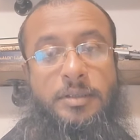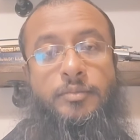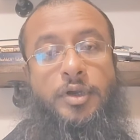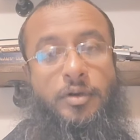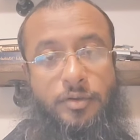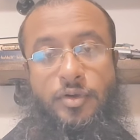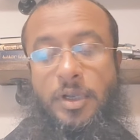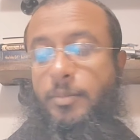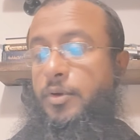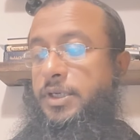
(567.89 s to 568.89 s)
We're going to talk
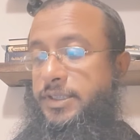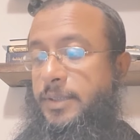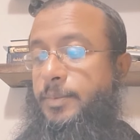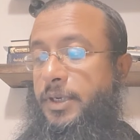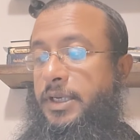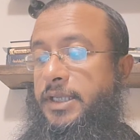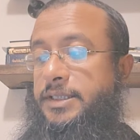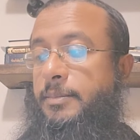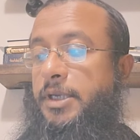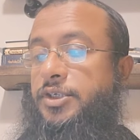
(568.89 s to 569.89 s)
about it separately, as
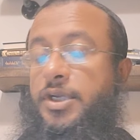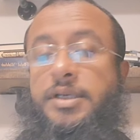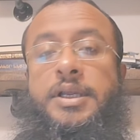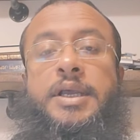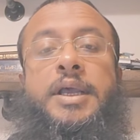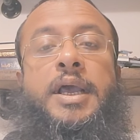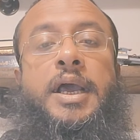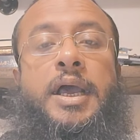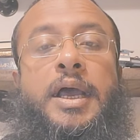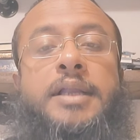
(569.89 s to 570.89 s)
I mentioned.
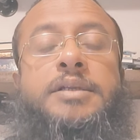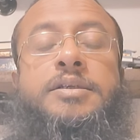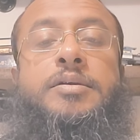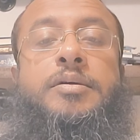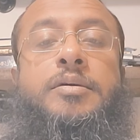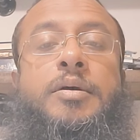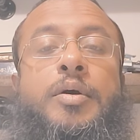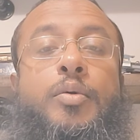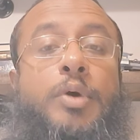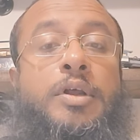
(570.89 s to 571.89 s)
And
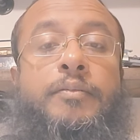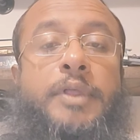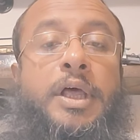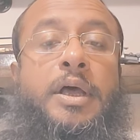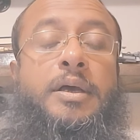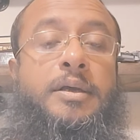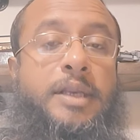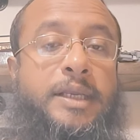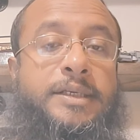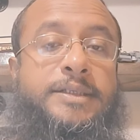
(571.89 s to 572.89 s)
one of the
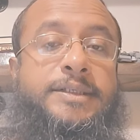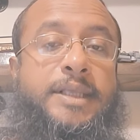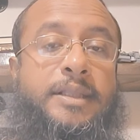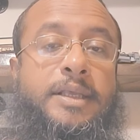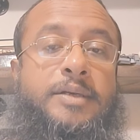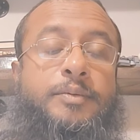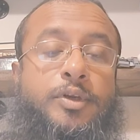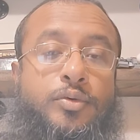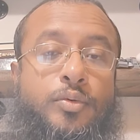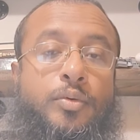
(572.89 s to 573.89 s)
greatest things that we
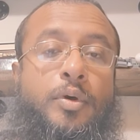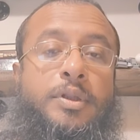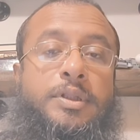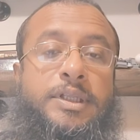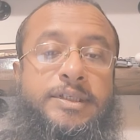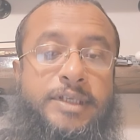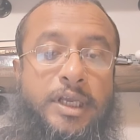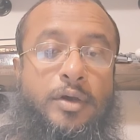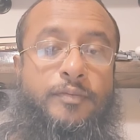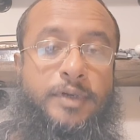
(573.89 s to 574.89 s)
do on this
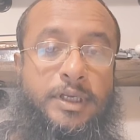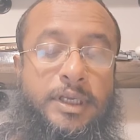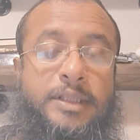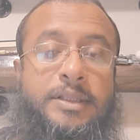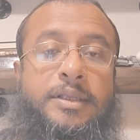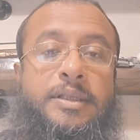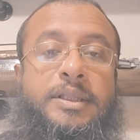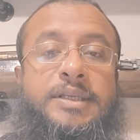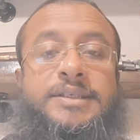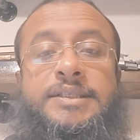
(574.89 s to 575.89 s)
day of Eid,
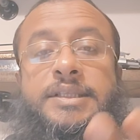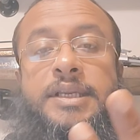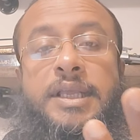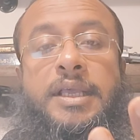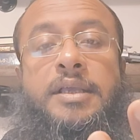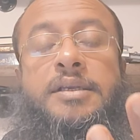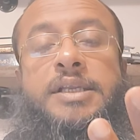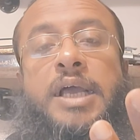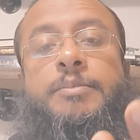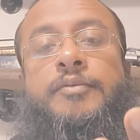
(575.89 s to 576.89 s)
there is 3
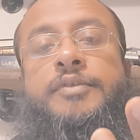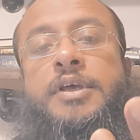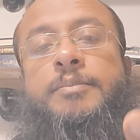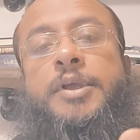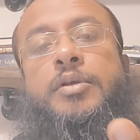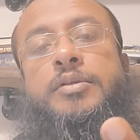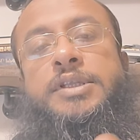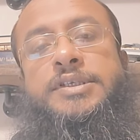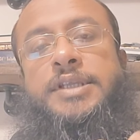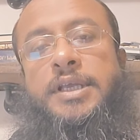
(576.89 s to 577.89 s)
type of takbeer on
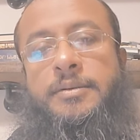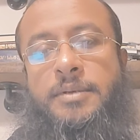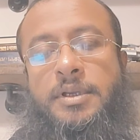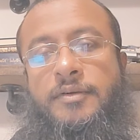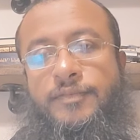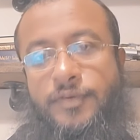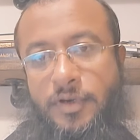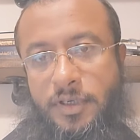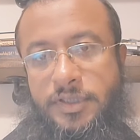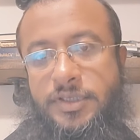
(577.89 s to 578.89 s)
this day.
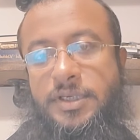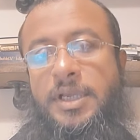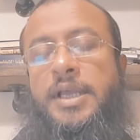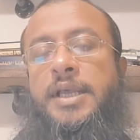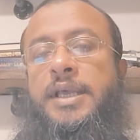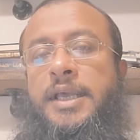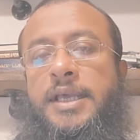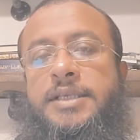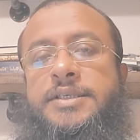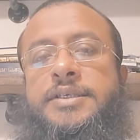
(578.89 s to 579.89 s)
First
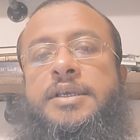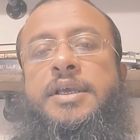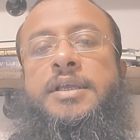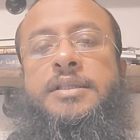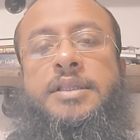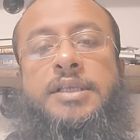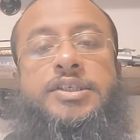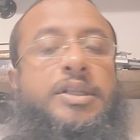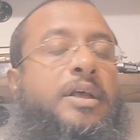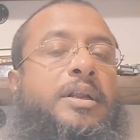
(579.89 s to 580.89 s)
is the
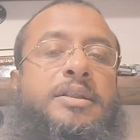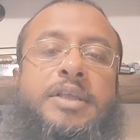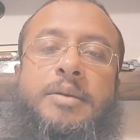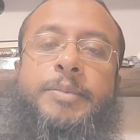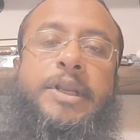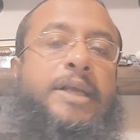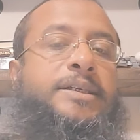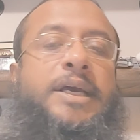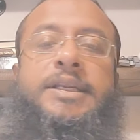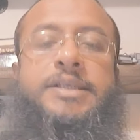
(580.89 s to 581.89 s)
general takbeer at
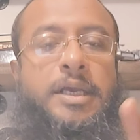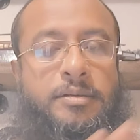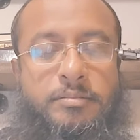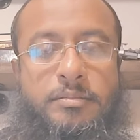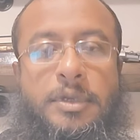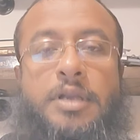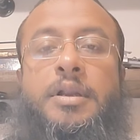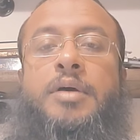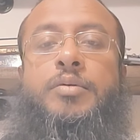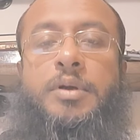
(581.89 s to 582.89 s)
any time.
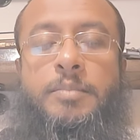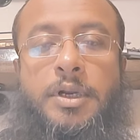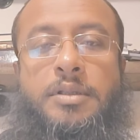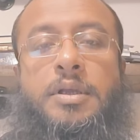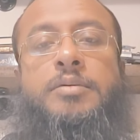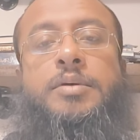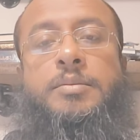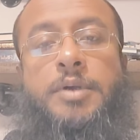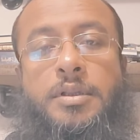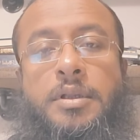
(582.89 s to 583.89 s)
Allahu Akbar, Allahu
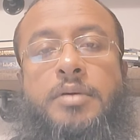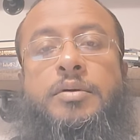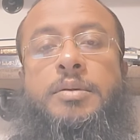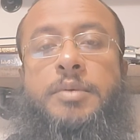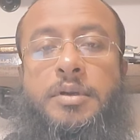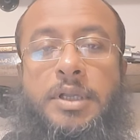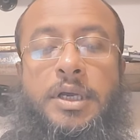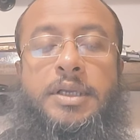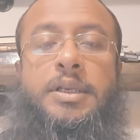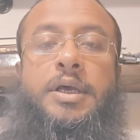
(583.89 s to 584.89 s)
Akbar, Allahu Akbar,
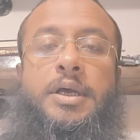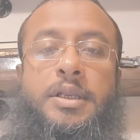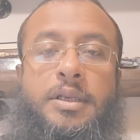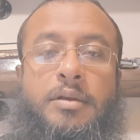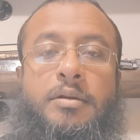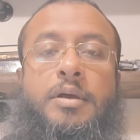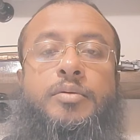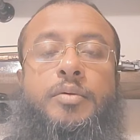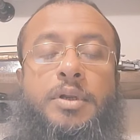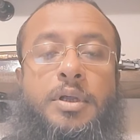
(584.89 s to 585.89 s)
La ilaha illallah,
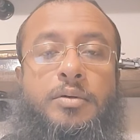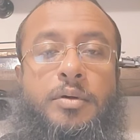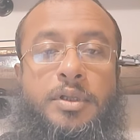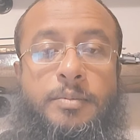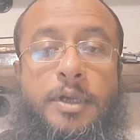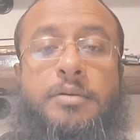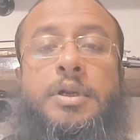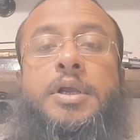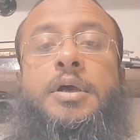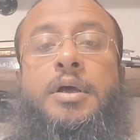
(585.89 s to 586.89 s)
Allahu Akbar,
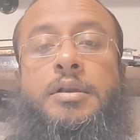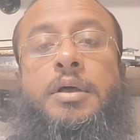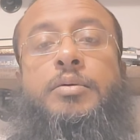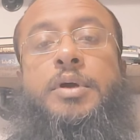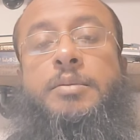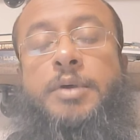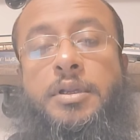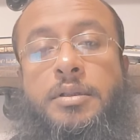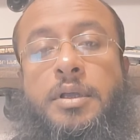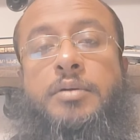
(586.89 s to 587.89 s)
Allahu Akbar,
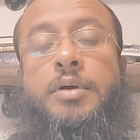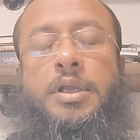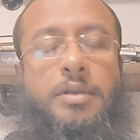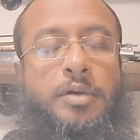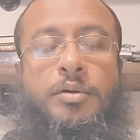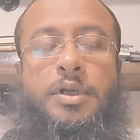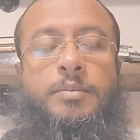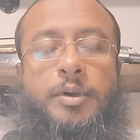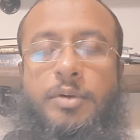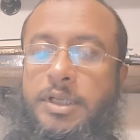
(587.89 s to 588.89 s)
Allahu
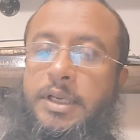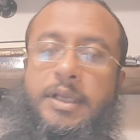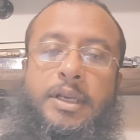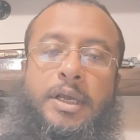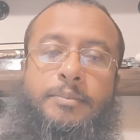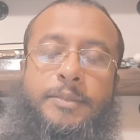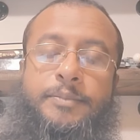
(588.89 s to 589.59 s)
Akbar, Walillahi alhamd.